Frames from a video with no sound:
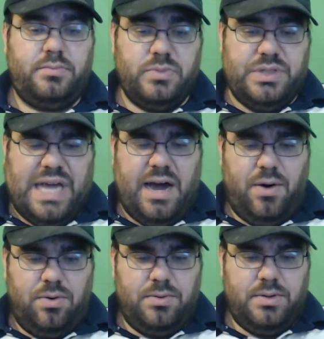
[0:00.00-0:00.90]

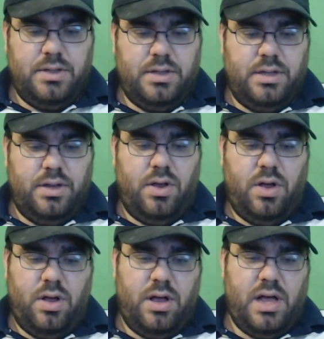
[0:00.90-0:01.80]
Now,
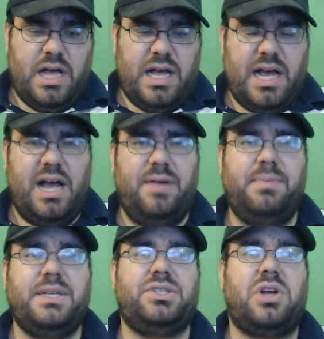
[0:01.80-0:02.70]
I'm
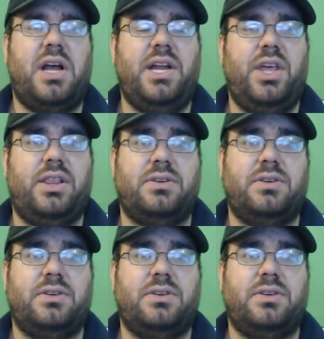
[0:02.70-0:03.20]
just trying to think.